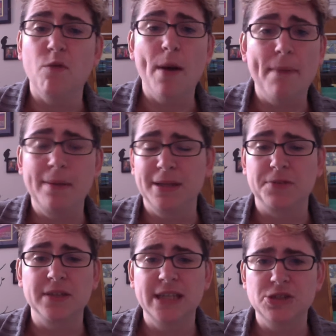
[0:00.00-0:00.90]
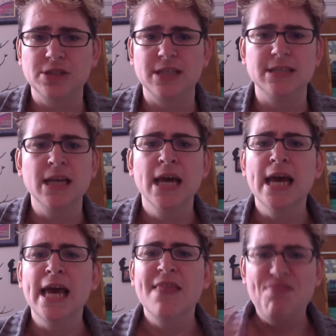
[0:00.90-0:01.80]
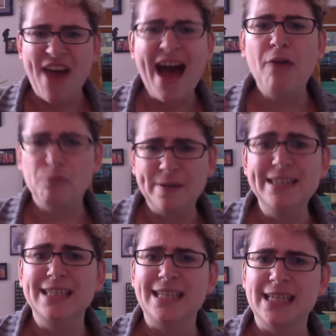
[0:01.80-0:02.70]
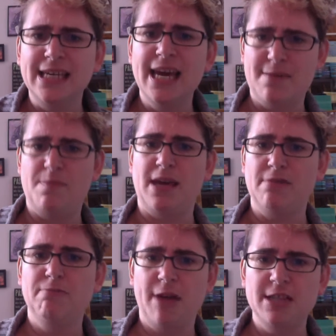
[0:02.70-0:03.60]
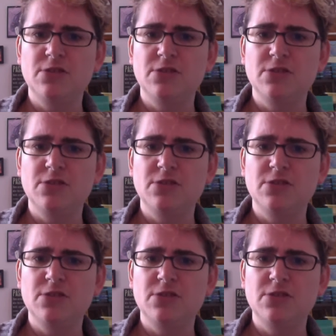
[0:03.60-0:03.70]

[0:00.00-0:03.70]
what public relations is. That really hit me, right?